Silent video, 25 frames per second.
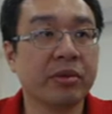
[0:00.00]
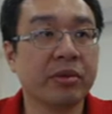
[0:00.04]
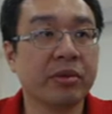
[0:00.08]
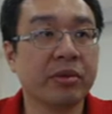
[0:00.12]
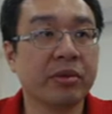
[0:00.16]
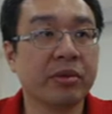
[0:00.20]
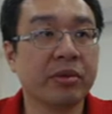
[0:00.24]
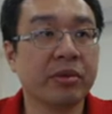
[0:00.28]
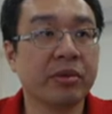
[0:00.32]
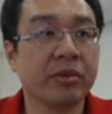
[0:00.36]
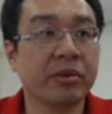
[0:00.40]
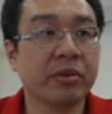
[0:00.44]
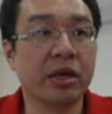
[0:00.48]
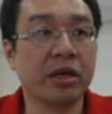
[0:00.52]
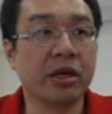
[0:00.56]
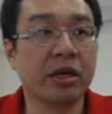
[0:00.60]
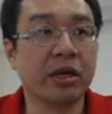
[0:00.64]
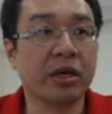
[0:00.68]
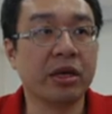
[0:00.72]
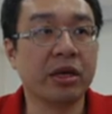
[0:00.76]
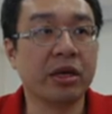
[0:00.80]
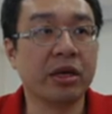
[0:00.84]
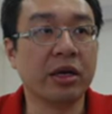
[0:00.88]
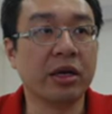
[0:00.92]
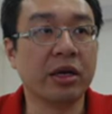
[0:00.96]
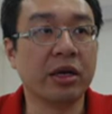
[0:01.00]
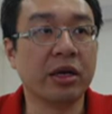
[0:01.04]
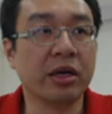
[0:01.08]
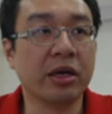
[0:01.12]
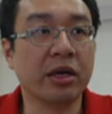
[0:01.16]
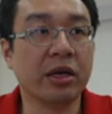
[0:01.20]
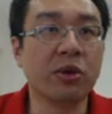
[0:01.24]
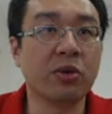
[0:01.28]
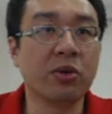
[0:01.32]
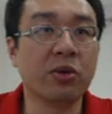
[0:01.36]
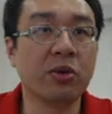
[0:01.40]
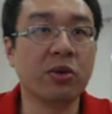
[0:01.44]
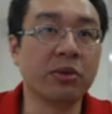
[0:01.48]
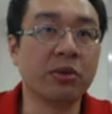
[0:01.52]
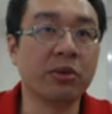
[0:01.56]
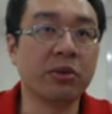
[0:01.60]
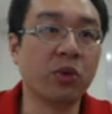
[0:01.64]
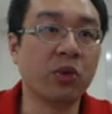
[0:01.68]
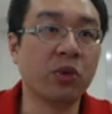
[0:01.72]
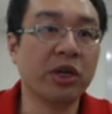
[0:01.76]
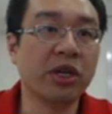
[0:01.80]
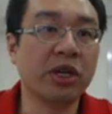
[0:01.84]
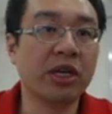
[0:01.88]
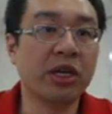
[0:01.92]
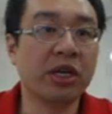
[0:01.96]
And the white will be
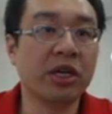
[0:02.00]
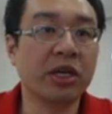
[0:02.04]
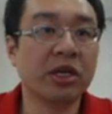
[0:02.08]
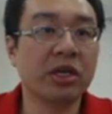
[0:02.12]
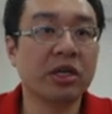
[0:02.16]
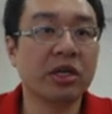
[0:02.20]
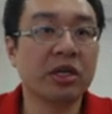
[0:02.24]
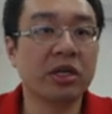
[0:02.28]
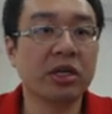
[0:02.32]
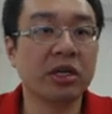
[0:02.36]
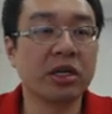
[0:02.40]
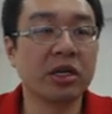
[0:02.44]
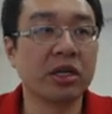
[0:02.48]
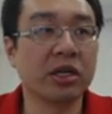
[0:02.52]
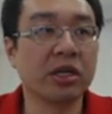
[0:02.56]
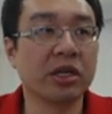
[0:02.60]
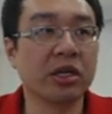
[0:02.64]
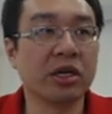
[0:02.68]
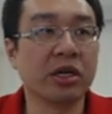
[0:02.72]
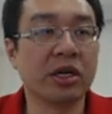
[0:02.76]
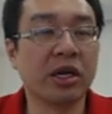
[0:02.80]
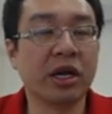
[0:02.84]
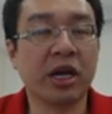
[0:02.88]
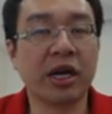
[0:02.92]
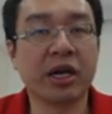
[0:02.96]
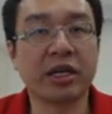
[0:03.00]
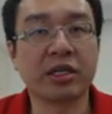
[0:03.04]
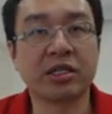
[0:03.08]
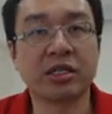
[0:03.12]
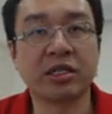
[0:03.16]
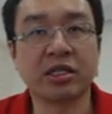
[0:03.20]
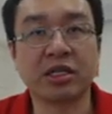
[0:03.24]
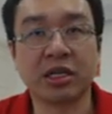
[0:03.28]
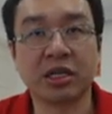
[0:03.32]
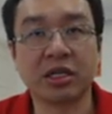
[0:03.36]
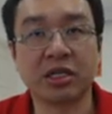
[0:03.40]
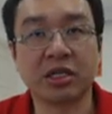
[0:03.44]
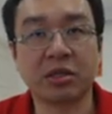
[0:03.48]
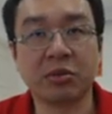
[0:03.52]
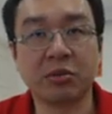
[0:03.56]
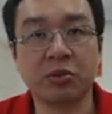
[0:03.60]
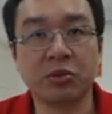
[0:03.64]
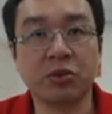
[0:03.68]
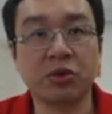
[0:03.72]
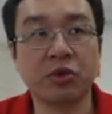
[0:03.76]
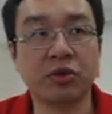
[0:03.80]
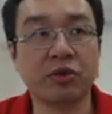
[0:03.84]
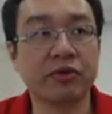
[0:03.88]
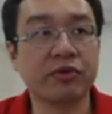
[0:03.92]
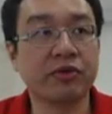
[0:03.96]
winning in the next 6
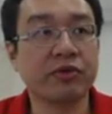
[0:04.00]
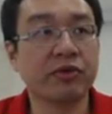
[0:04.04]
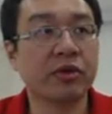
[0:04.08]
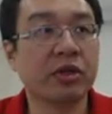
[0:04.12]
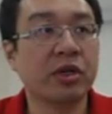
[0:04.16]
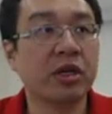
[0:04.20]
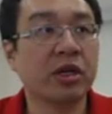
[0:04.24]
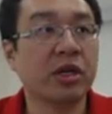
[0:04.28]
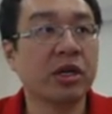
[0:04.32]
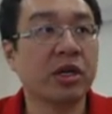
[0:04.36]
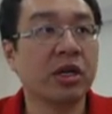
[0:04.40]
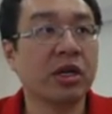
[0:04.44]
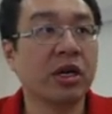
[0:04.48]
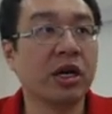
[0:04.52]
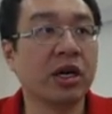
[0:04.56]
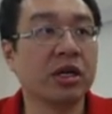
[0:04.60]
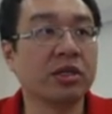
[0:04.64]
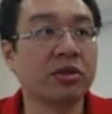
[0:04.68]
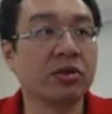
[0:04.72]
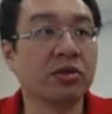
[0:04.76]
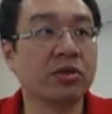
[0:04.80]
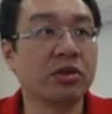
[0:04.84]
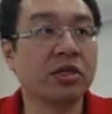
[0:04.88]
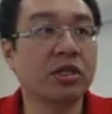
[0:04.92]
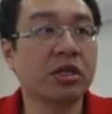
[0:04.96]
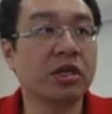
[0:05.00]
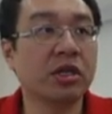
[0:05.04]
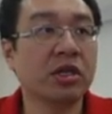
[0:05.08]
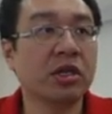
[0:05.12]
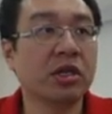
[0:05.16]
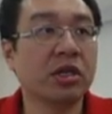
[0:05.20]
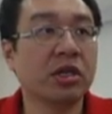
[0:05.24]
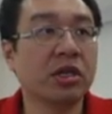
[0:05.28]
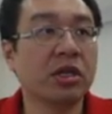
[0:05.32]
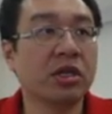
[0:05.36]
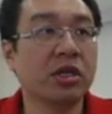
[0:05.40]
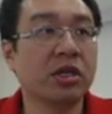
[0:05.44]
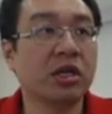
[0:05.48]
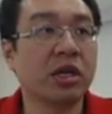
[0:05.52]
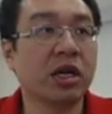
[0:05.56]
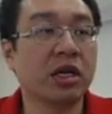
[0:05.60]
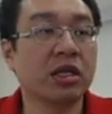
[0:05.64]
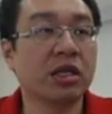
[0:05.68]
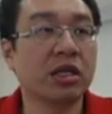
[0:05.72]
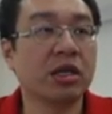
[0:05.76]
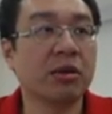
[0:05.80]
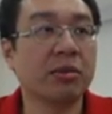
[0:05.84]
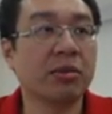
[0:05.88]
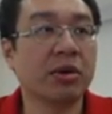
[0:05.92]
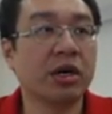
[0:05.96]
move. As you see,
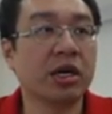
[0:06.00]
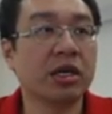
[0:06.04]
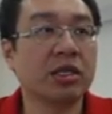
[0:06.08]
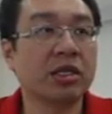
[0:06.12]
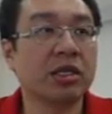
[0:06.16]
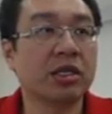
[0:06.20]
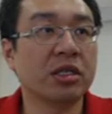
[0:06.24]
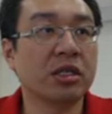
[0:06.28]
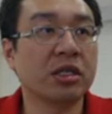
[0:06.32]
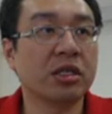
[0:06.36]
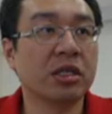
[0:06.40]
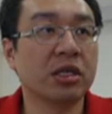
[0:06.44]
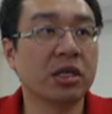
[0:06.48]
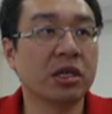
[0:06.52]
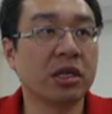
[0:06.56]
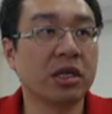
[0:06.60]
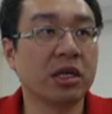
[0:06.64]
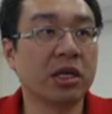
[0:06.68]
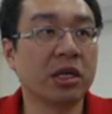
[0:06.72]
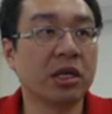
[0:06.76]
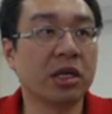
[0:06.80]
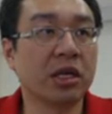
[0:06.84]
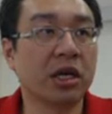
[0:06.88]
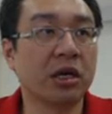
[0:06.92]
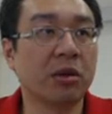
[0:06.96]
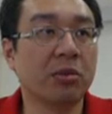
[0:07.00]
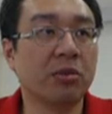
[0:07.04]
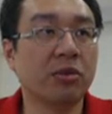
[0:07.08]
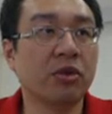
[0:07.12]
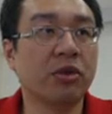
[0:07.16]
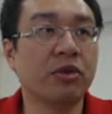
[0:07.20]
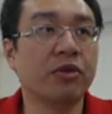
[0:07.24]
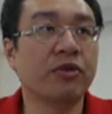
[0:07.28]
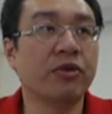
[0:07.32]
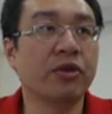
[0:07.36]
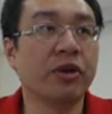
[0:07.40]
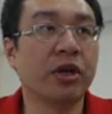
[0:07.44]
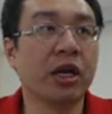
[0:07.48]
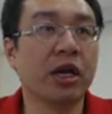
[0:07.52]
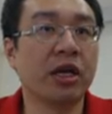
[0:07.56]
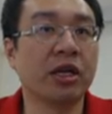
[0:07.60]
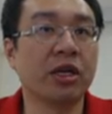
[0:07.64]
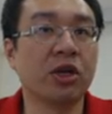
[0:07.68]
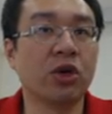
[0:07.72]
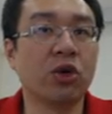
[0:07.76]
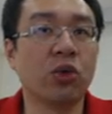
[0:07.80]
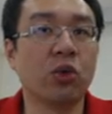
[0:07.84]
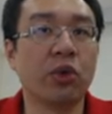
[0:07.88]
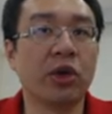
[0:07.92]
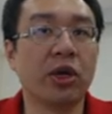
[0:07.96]
nothing much the king can move, and your
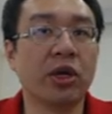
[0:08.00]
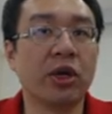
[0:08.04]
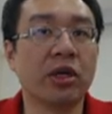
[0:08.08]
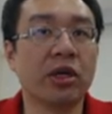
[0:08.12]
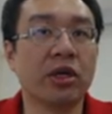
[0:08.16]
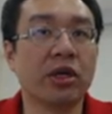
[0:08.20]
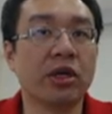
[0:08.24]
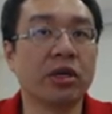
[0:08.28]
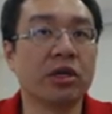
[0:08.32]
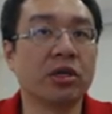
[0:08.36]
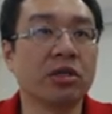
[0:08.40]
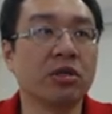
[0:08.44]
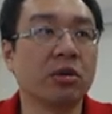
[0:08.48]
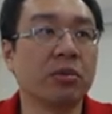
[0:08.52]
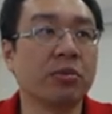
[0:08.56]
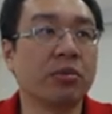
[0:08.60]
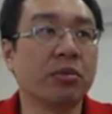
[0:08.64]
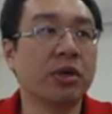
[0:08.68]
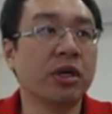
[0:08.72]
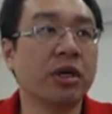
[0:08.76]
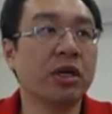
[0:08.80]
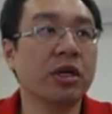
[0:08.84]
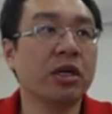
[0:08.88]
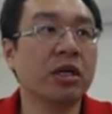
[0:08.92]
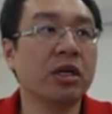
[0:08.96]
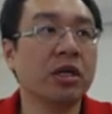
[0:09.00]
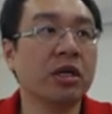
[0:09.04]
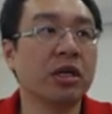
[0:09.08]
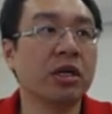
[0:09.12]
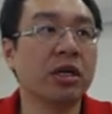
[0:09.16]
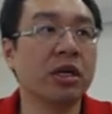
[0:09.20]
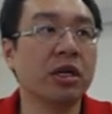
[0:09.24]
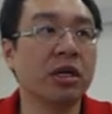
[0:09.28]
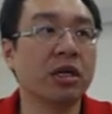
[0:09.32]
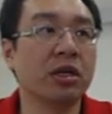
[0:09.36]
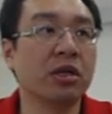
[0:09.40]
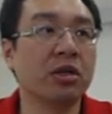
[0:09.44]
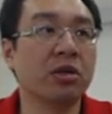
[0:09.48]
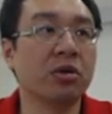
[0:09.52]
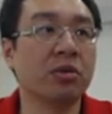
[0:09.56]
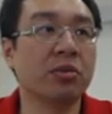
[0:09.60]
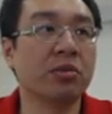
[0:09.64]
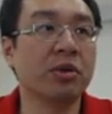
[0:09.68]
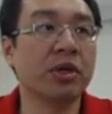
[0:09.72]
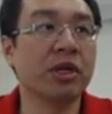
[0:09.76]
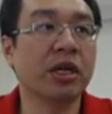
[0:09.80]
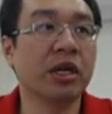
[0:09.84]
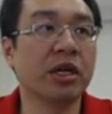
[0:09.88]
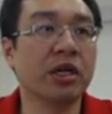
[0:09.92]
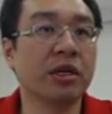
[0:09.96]
way is to play king to
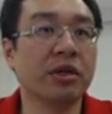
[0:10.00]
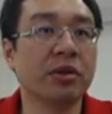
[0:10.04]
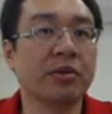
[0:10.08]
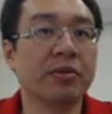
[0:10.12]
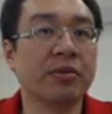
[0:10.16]
b8,